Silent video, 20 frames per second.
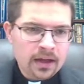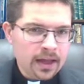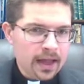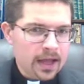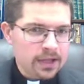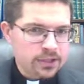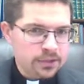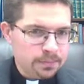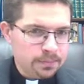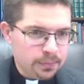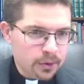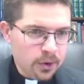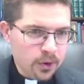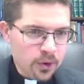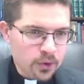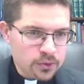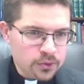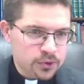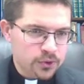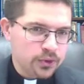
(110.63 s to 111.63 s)
As
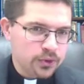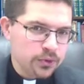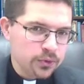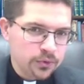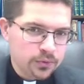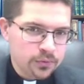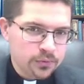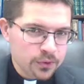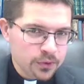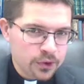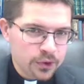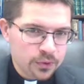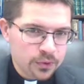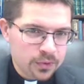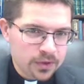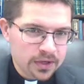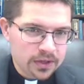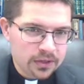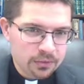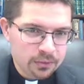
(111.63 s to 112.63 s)
opposed to verse
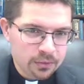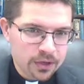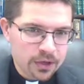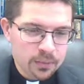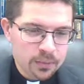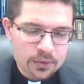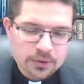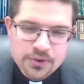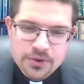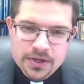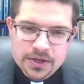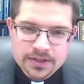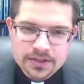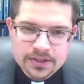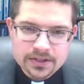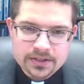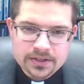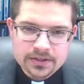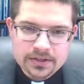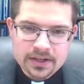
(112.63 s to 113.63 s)
23, where
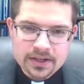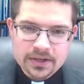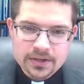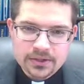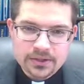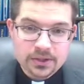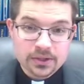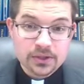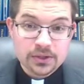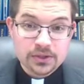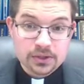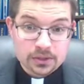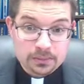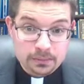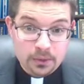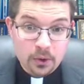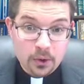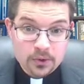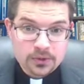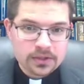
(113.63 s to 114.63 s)
Jesus is
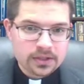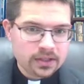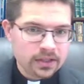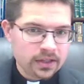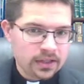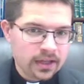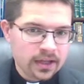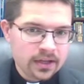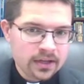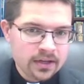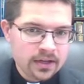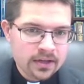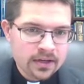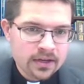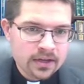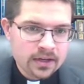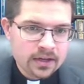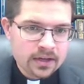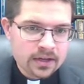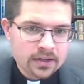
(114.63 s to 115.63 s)
supposedly
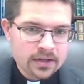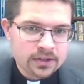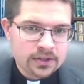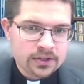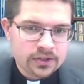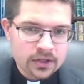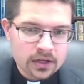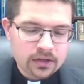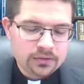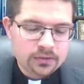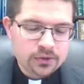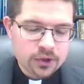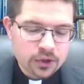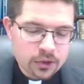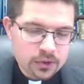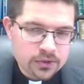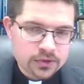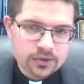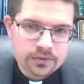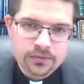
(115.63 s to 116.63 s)
the son of
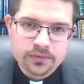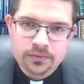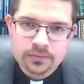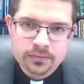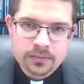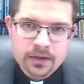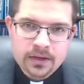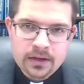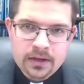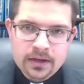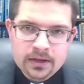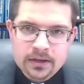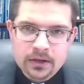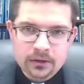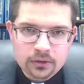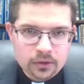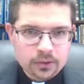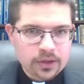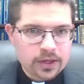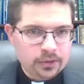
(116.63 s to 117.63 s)
Joseph. Now,
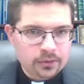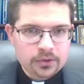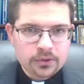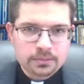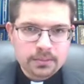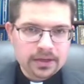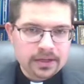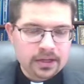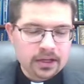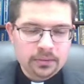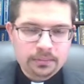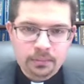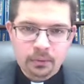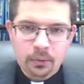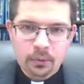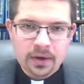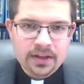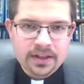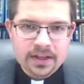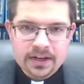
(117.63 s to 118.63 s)
Luke here is making a
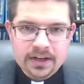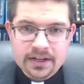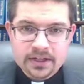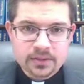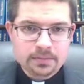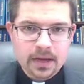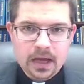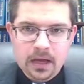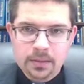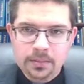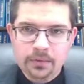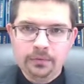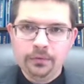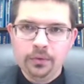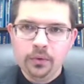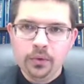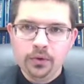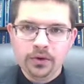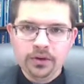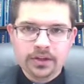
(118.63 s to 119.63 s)
point that he's made
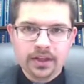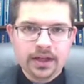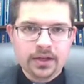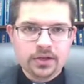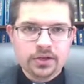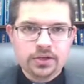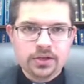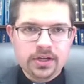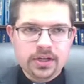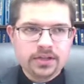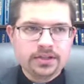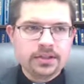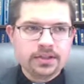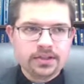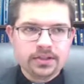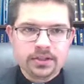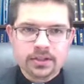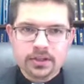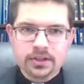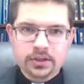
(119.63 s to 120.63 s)
before, that
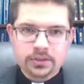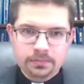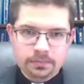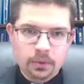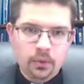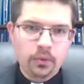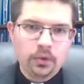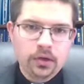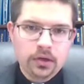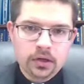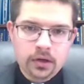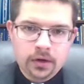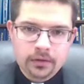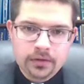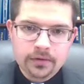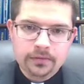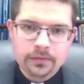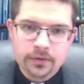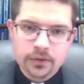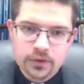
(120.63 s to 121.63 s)
Jesus is born of
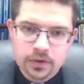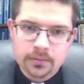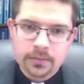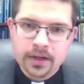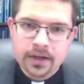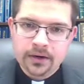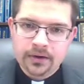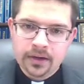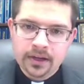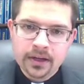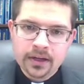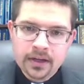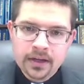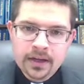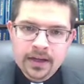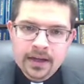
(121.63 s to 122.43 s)
the Virgin Mary